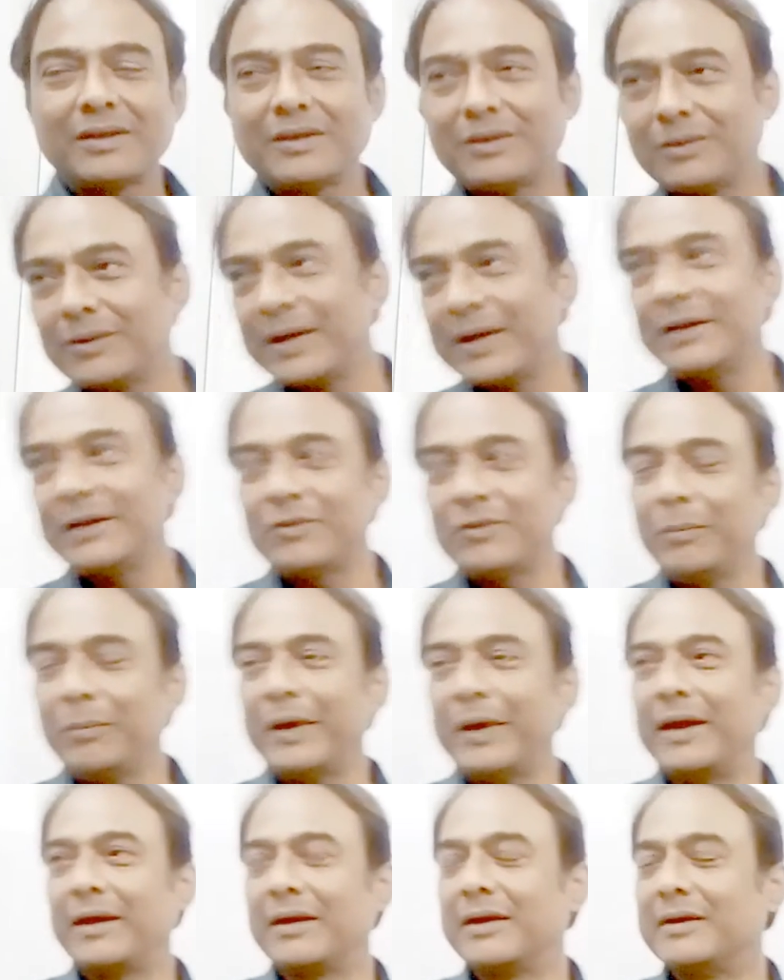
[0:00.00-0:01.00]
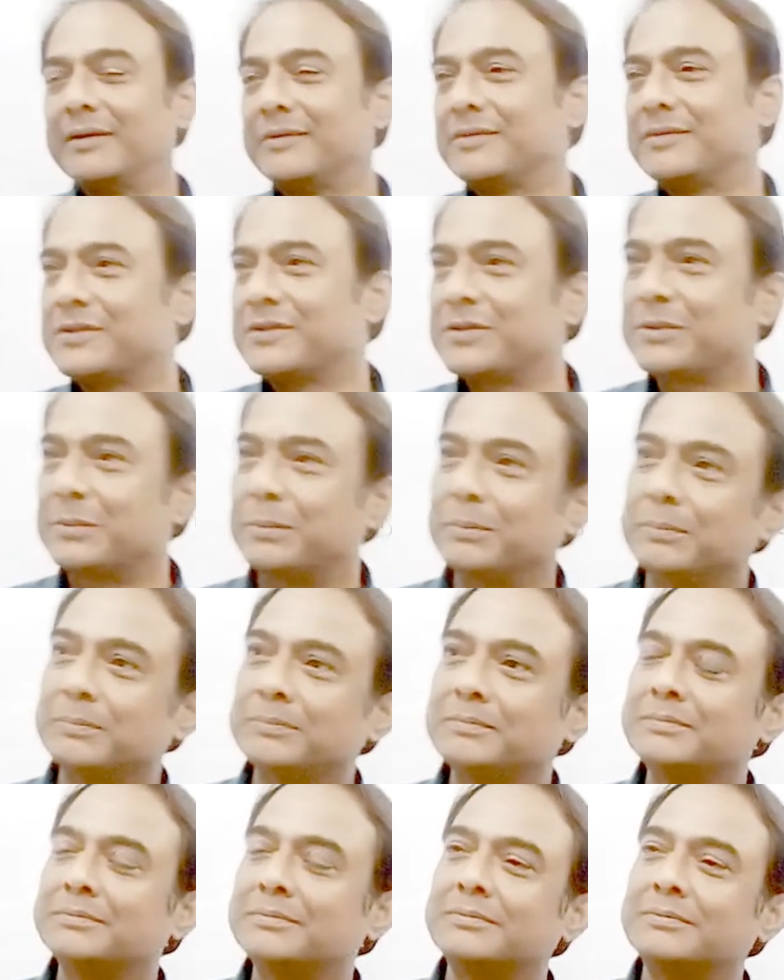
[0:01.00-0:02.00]
You write 3 paragraphs.
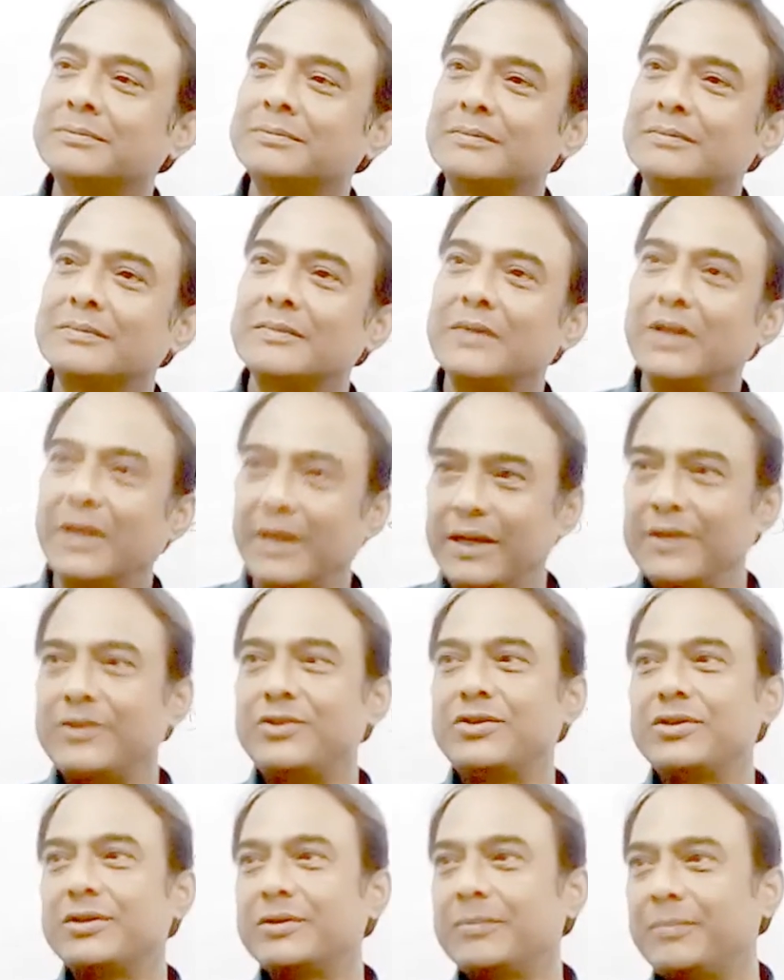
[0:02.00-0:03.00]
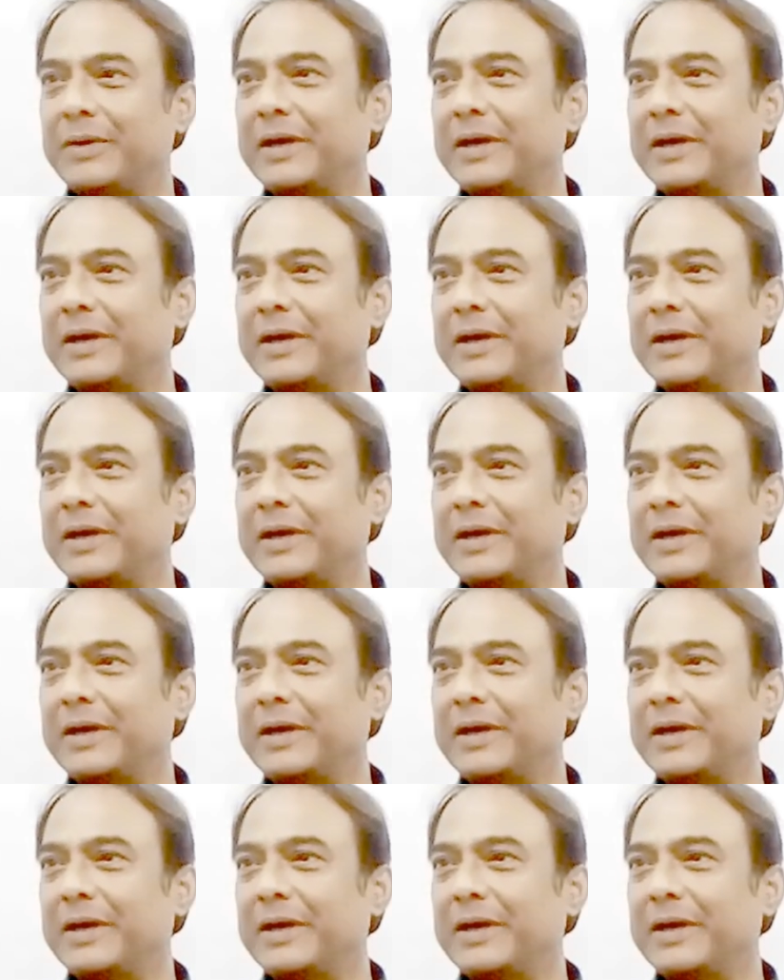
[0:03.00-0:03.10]
Each